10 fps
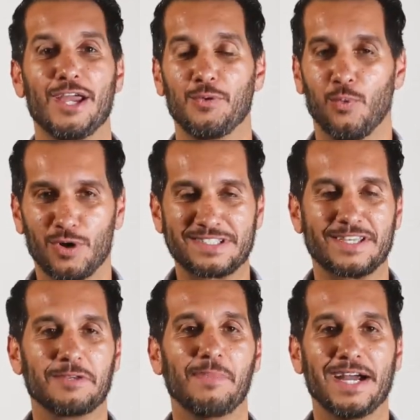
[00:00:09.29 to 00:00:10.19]
It works
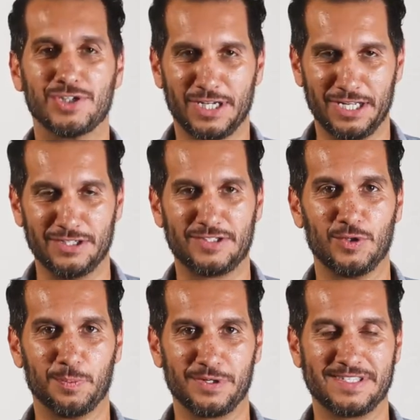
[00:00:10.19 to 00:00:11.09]
like magic and it's
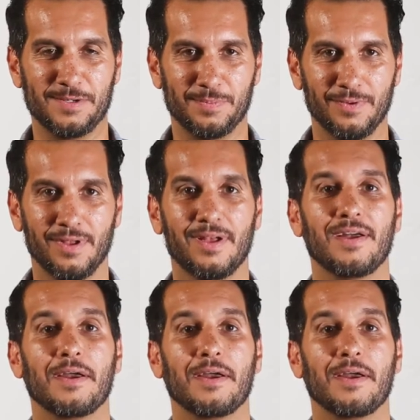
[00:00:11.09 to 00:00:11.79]
super simple.